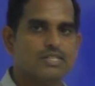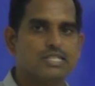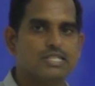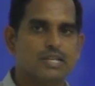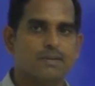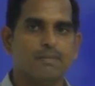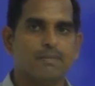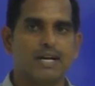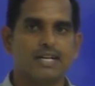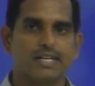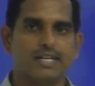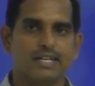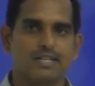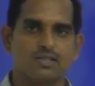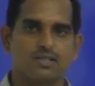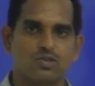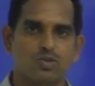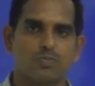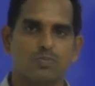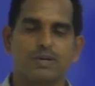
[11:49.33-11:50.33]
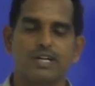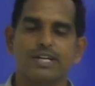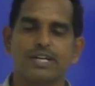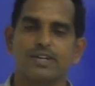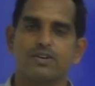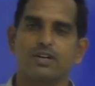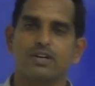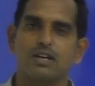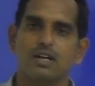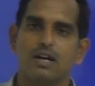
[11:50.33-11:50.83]
C matrix to print
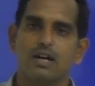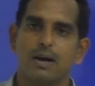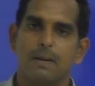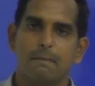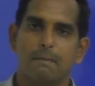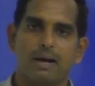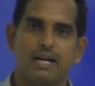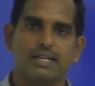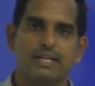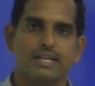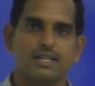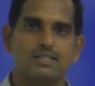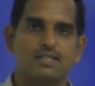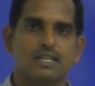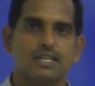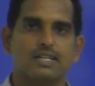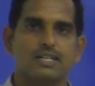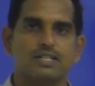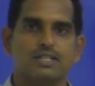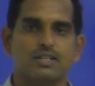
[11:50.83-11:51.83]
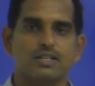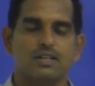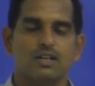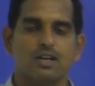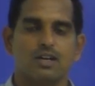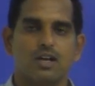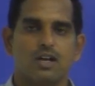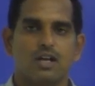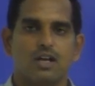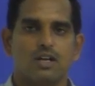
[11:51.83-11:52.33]
your matrix addition.
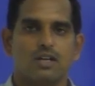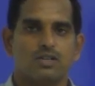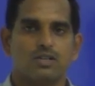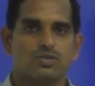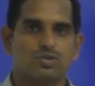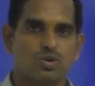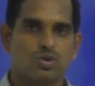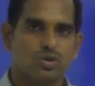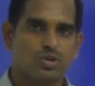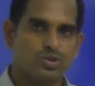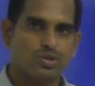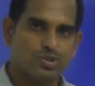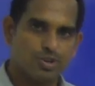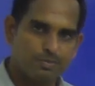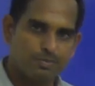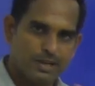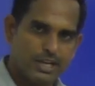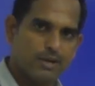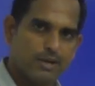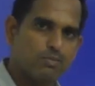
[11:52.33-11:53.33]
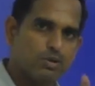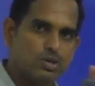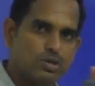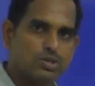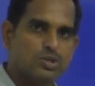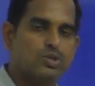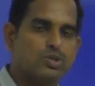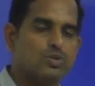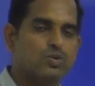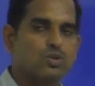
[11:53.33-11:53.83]
So you should be able
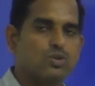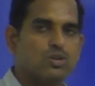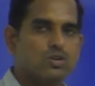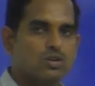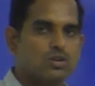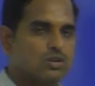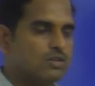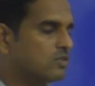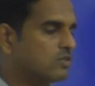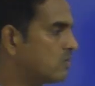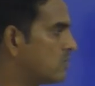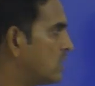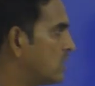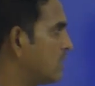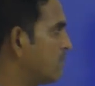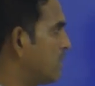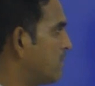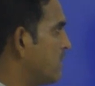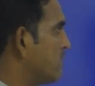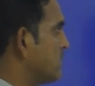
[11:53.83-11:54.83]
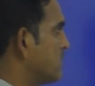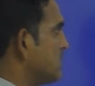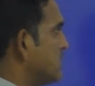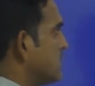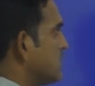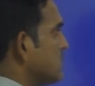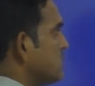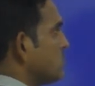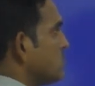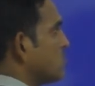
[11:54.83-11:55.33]
to do one by one,
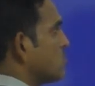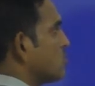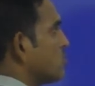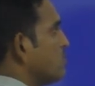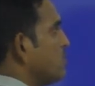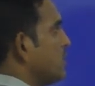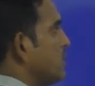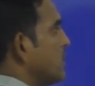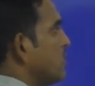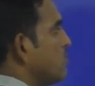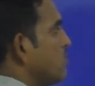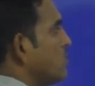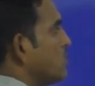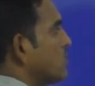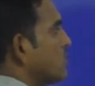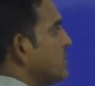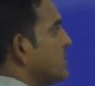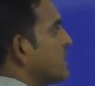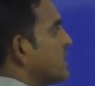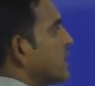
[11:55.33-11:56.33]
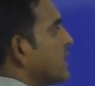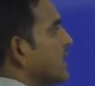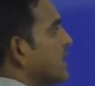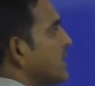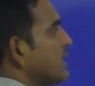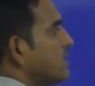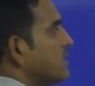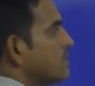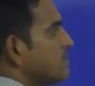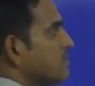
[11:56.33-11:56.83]
that is, you should be able to
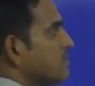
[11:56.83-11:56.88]
declare,